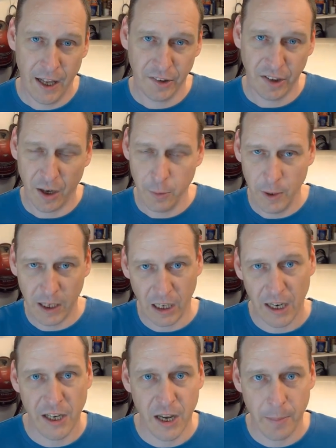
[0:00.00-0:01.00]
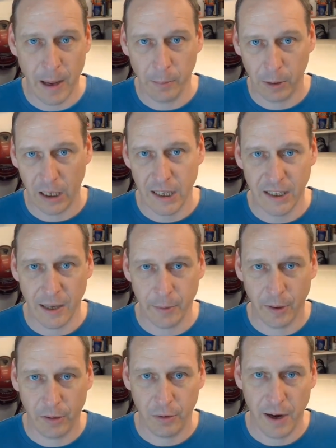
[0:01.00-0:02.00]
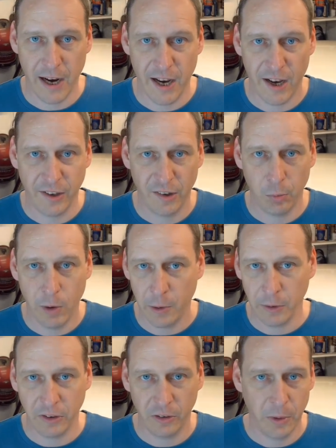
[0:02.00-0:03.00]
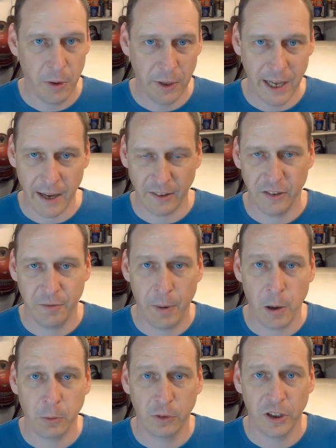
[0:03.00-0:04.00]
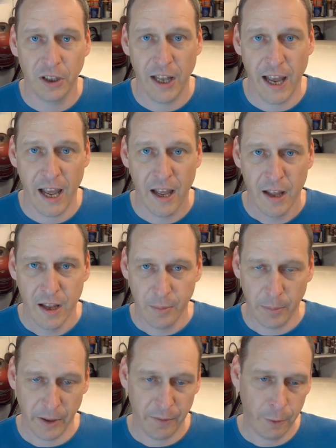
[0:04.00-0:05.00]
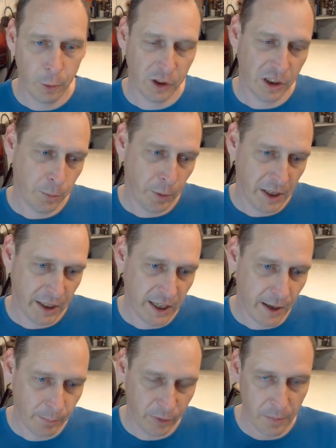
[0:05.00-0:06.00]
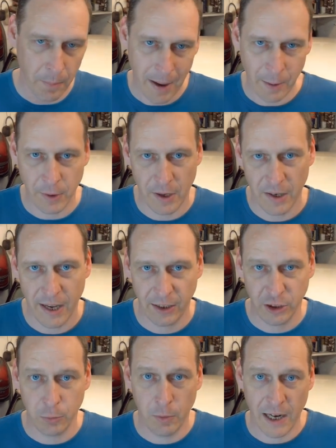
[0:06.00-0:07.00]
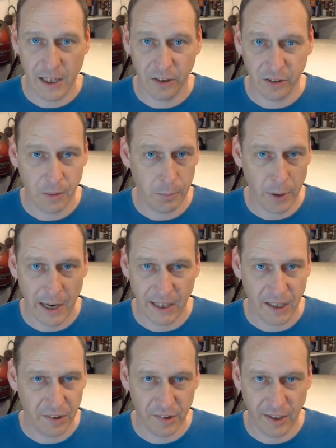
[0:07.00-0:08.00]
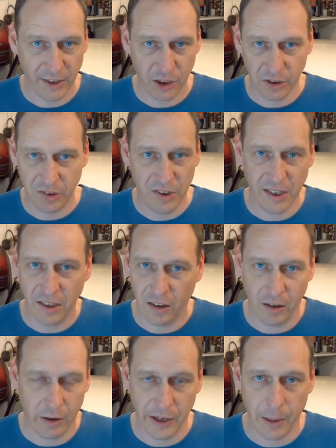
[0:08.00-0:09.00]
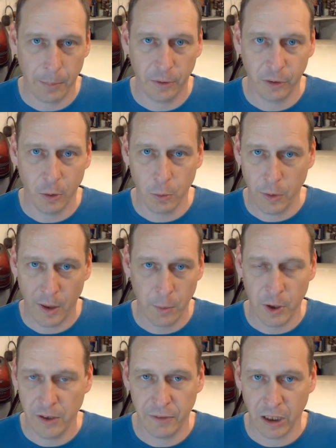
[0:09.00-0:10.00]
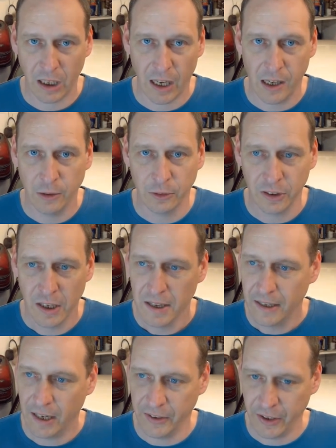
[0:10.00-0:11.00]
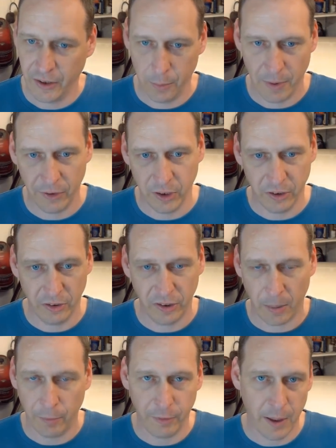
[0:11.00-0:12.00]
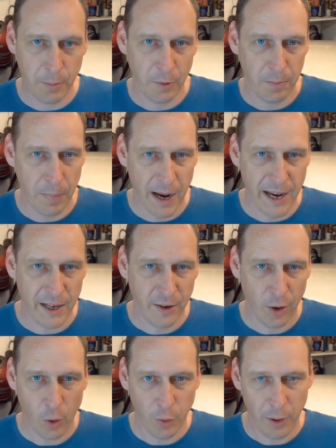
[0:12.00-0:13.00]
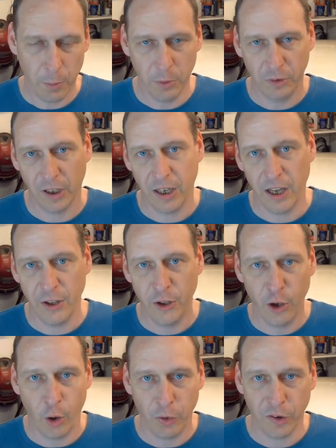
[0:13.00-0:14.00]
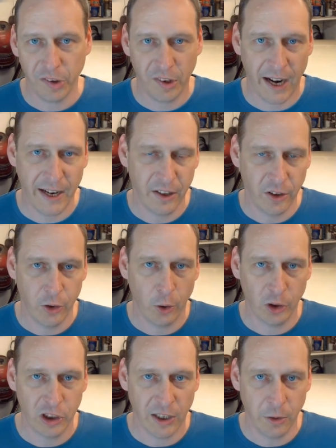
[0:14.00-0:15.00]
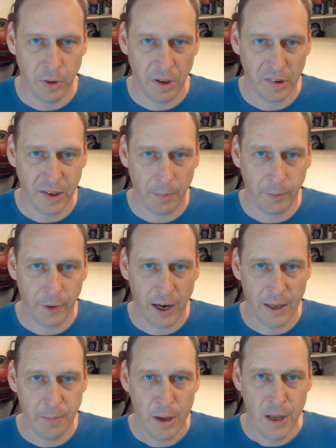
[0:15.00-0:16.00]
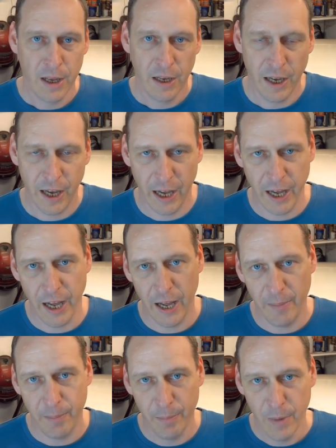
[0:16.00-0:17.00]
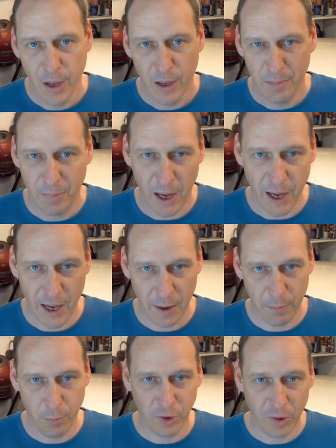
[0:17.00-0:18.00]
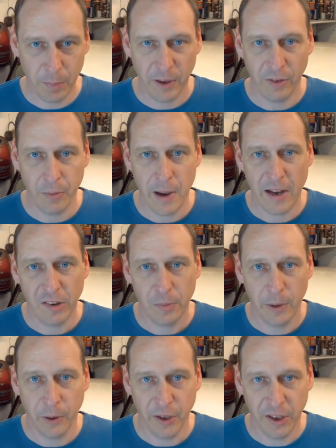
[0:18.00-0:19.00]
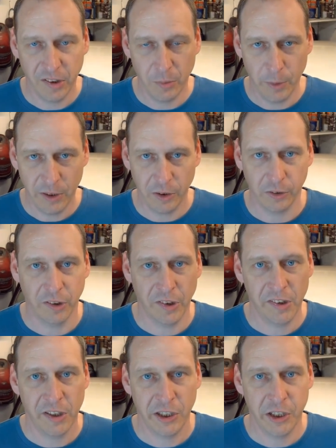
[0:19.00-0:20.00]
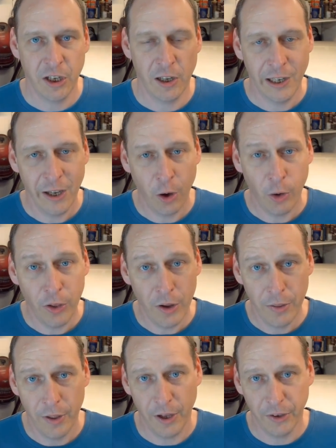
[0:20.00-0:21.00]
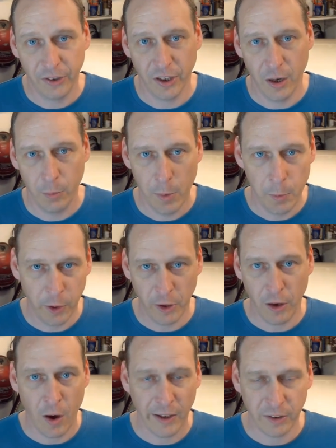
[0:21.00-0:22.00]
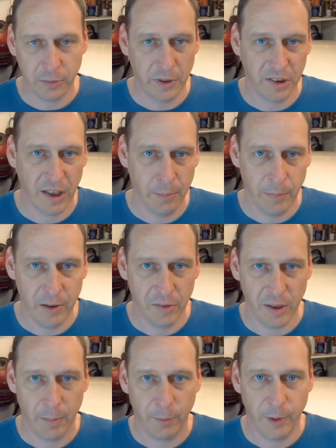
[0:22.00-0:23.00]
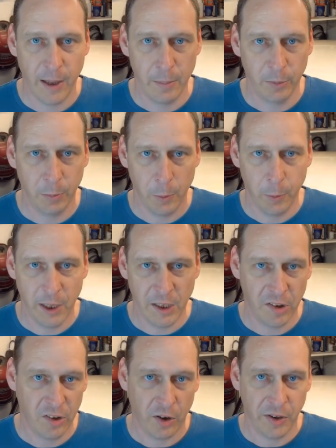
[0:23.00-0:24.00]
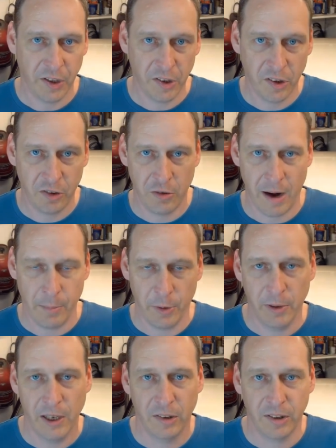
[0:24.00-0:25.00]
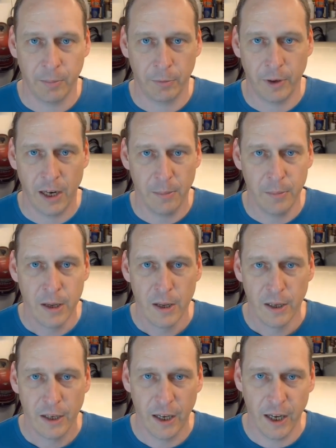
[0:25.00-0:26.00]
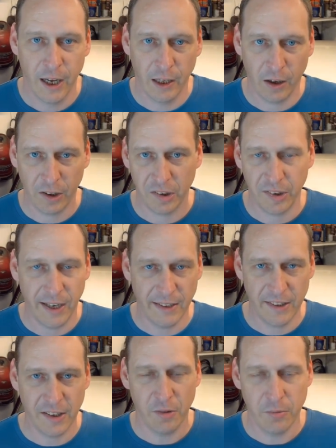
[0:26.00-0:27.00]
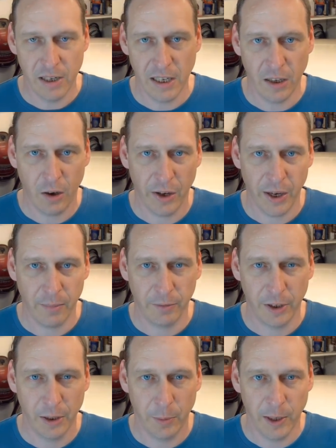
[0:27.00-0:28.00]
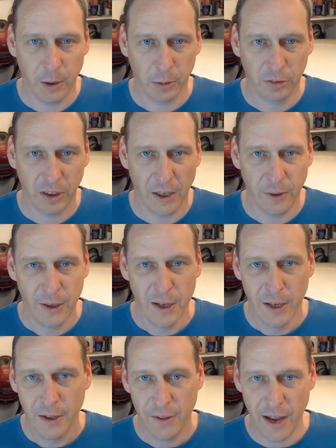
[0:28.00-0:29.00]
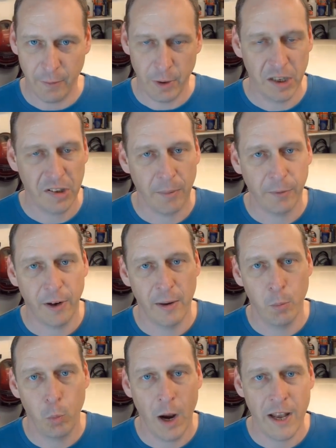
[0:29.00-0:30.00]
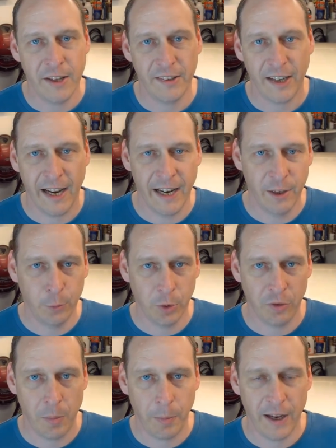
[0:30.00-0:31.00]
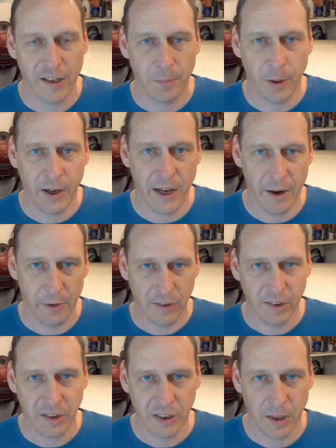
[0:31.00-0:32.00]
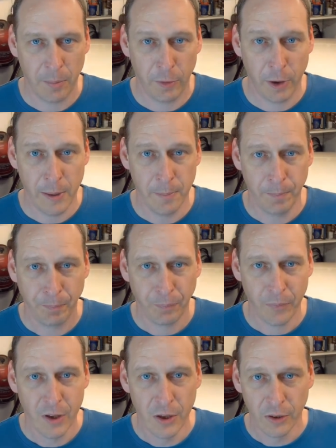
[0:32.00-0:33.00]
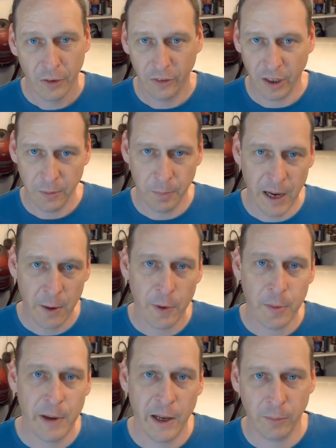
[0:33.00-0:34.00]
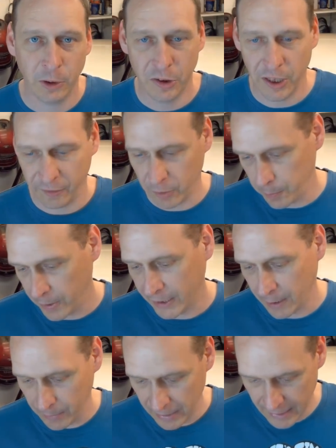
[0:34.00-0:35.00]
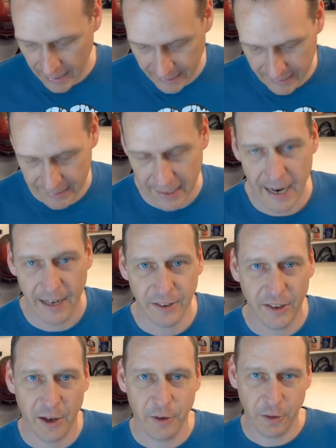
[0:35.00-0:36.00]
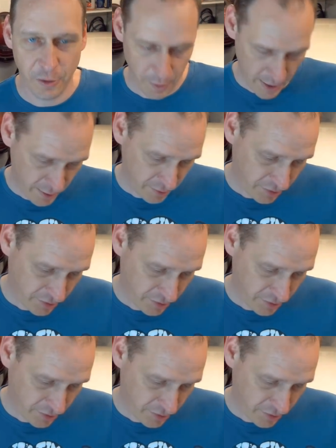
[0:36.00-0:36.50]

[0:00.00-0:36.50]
So we cleaned them up, cleaned up the threads, welded some new captive bolts in there. But unfortunately, when it come to mounting the actual radius arm brackets, they just didn't line up at all. They weren't even close. I don't know whether the subframe was bent or it was a non-standard, non-genuine subframe. But it was a bit of a mess, to be honest, and we took the decision early on that we would have liked to retain both subframes, but we decided to scrap the rear subframe. Like I say, it didn't really line up very well, so that rear subframe went and was replaced by a heritage subframe. So bear with me, I'm just going to have to pick up my list and go through it.